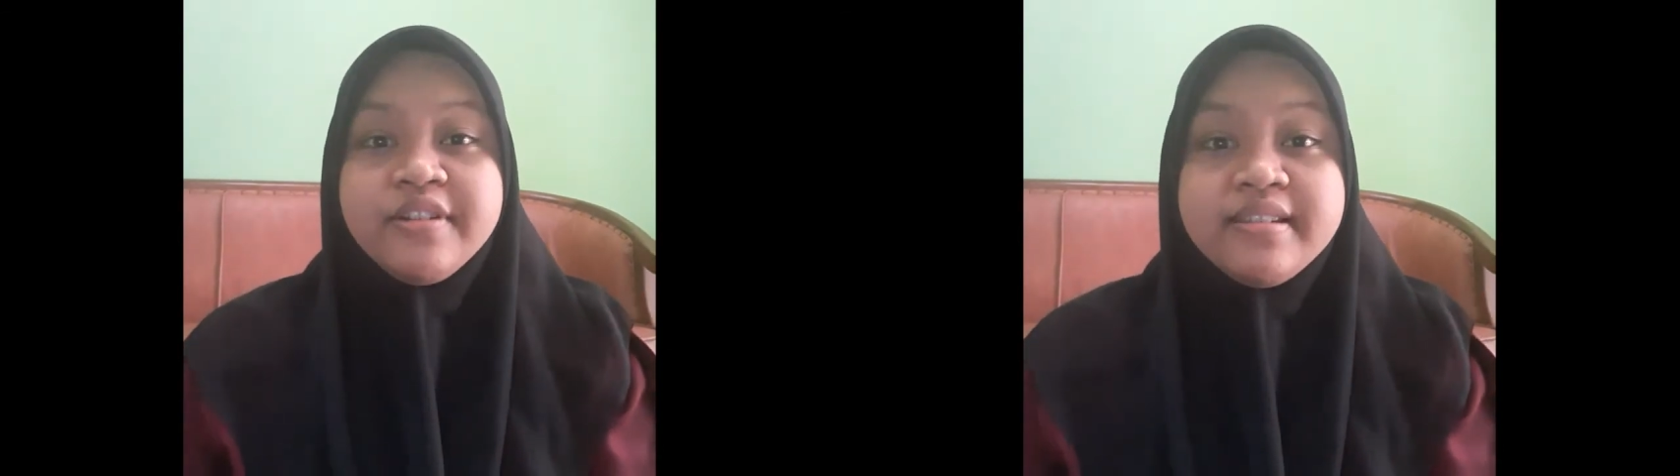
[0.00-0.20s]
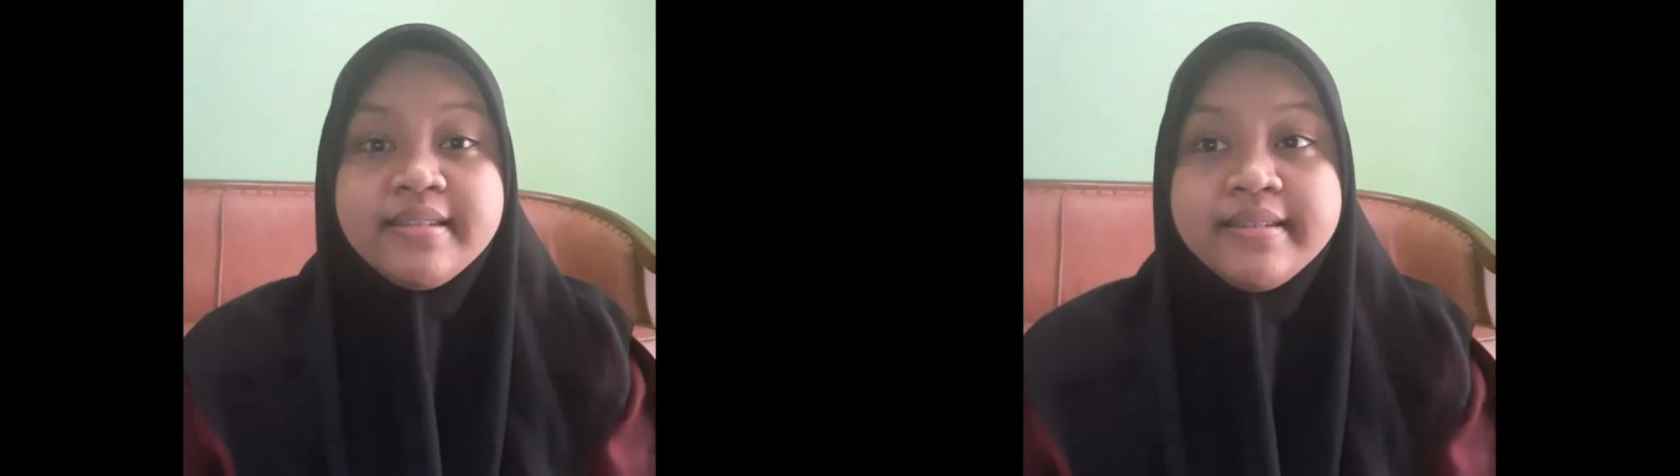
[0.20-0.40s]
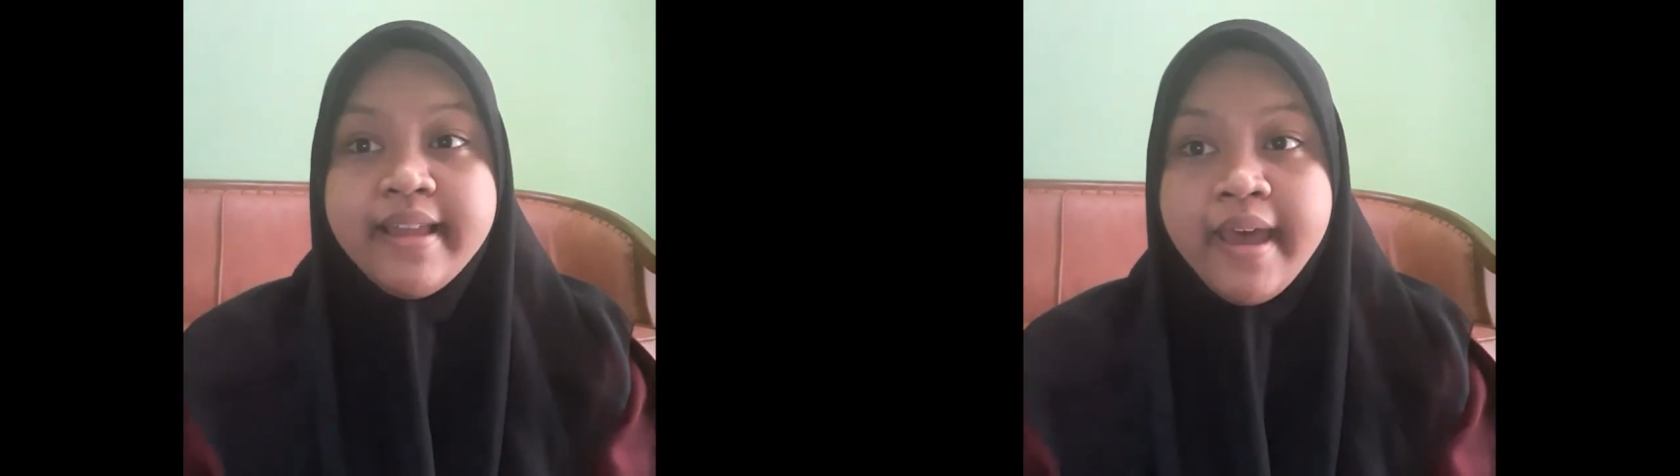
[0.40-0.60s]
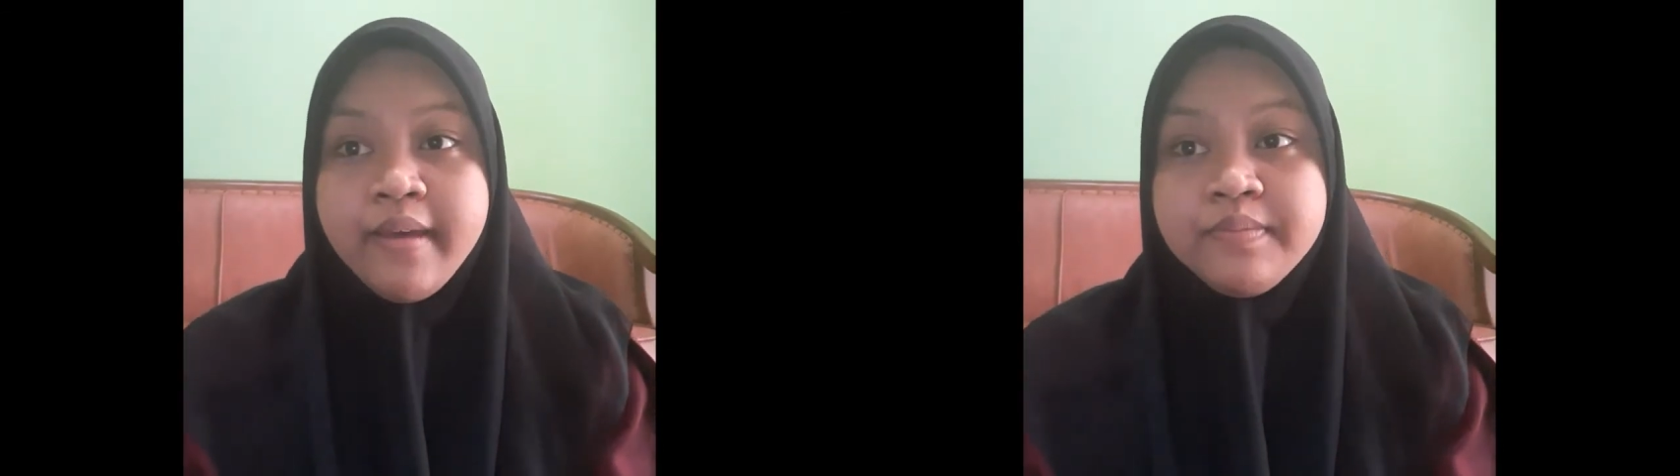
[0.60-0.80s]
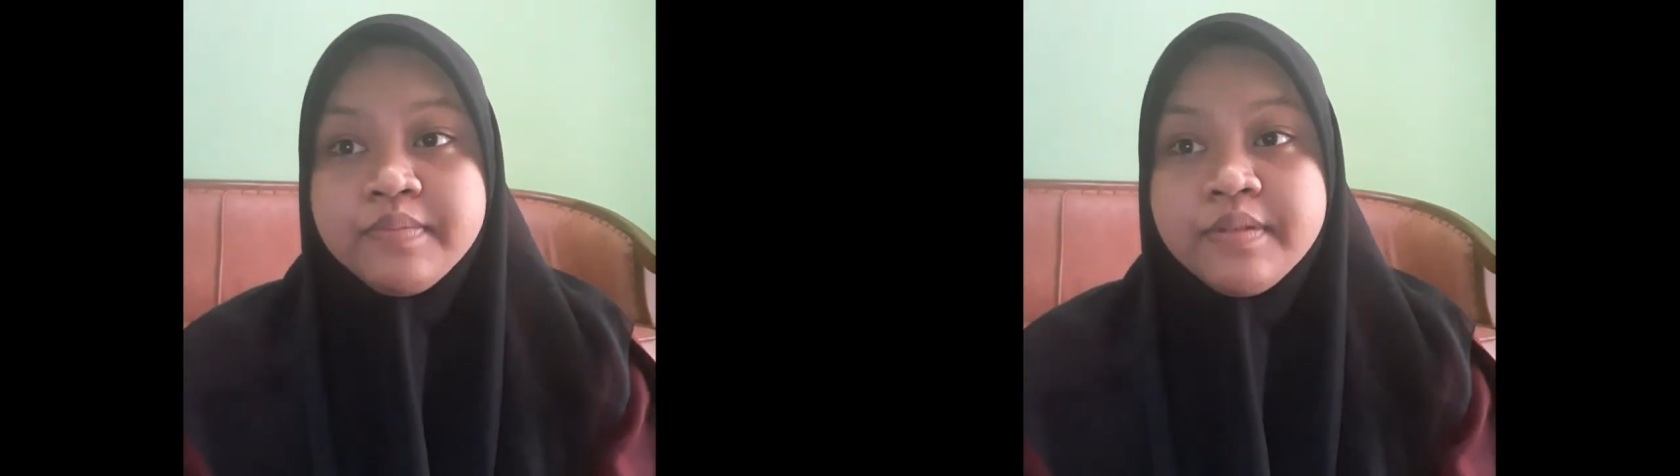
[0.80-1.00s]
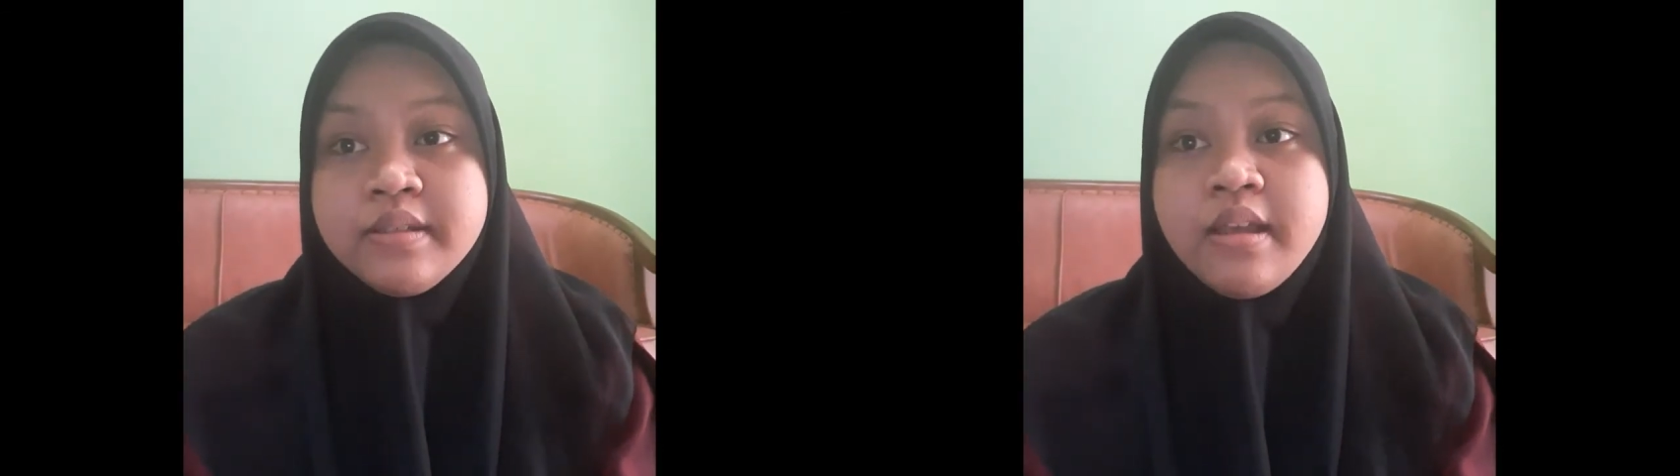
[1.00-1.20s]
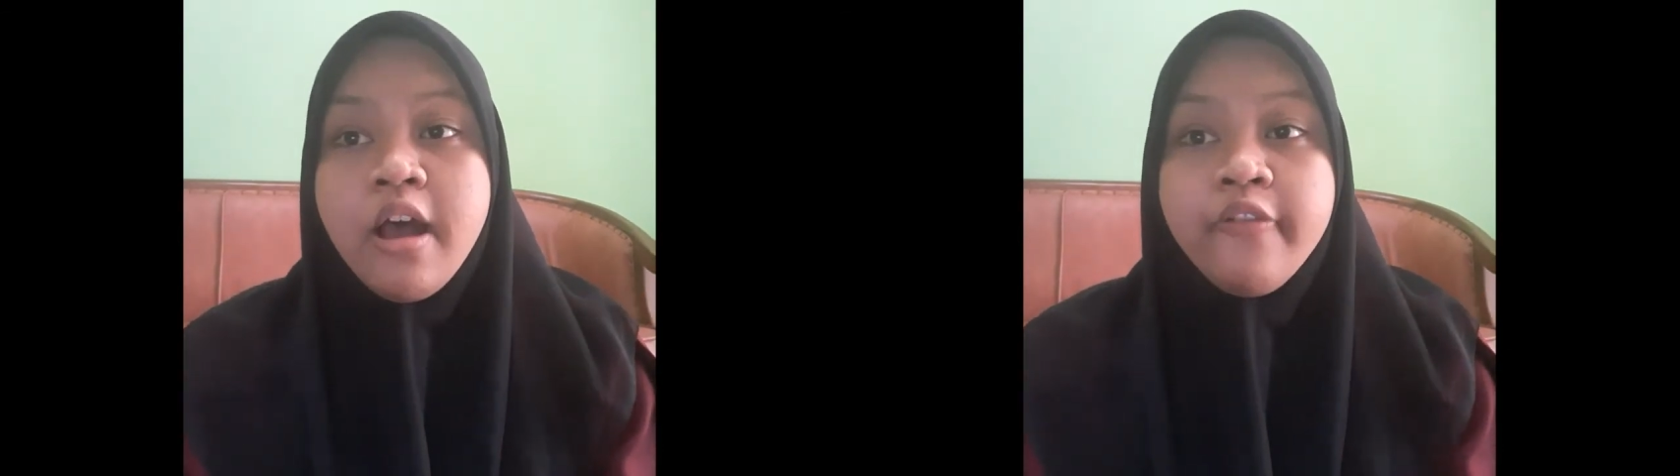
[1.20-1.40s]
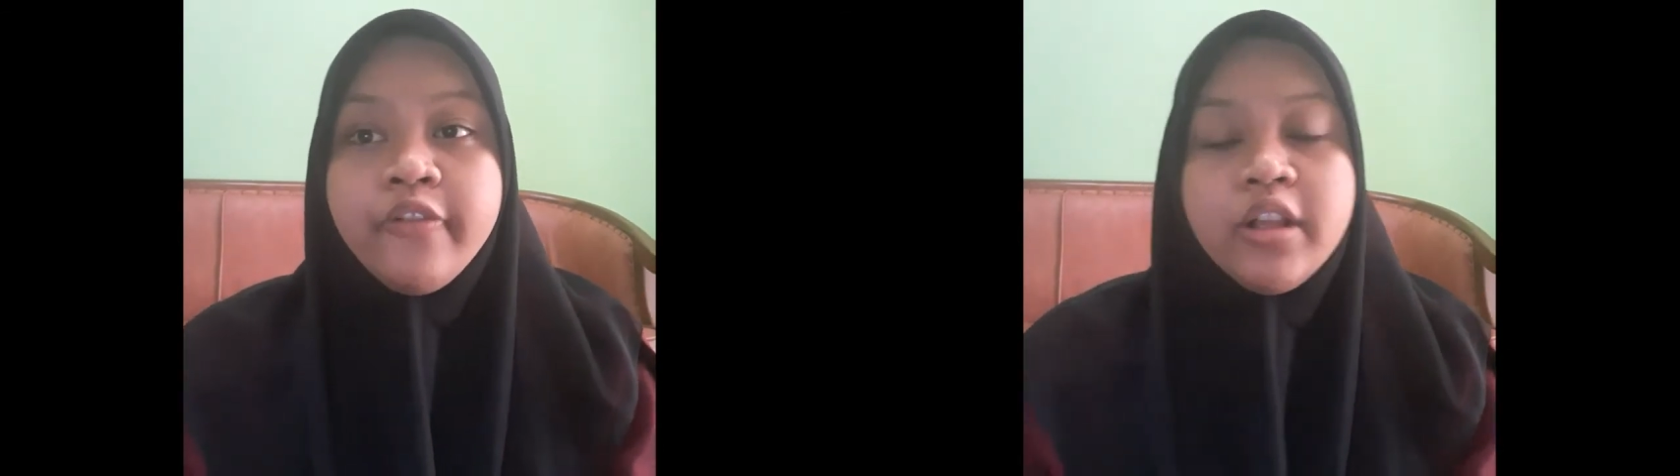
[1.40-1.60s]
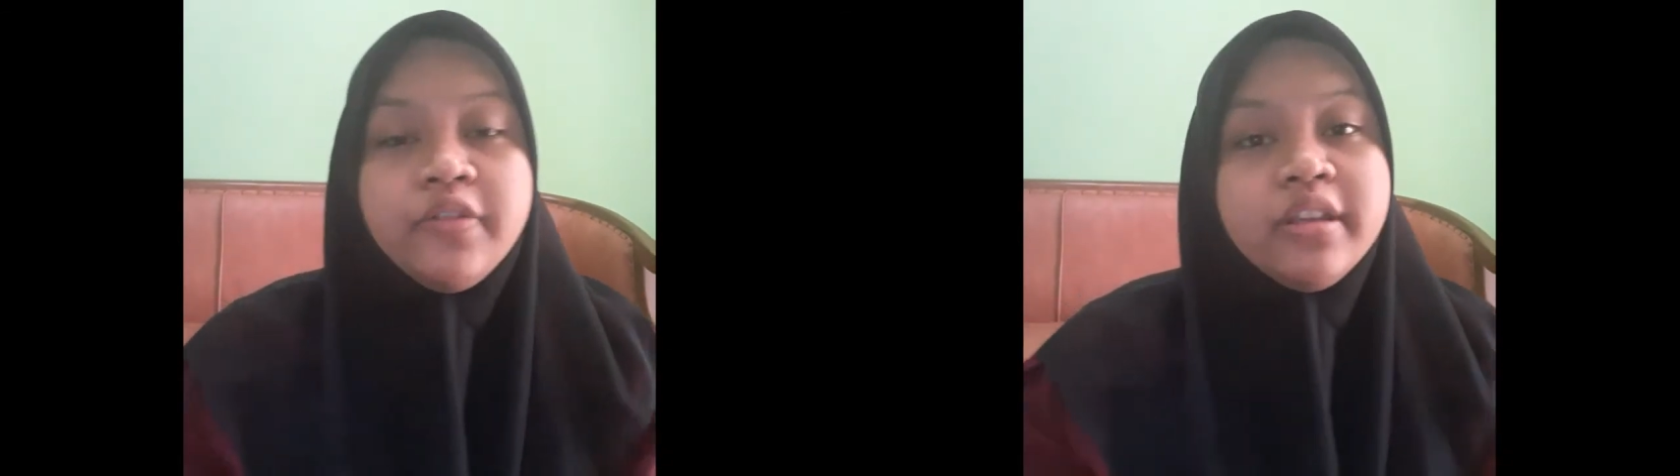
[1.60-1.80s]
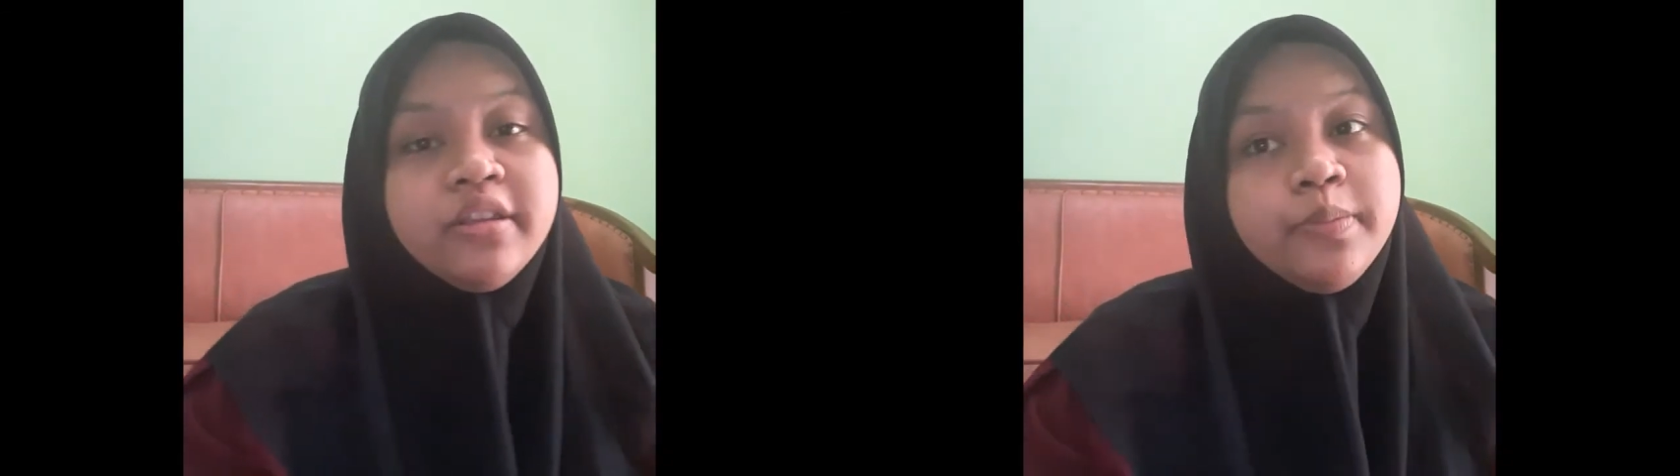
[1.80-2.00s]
steps following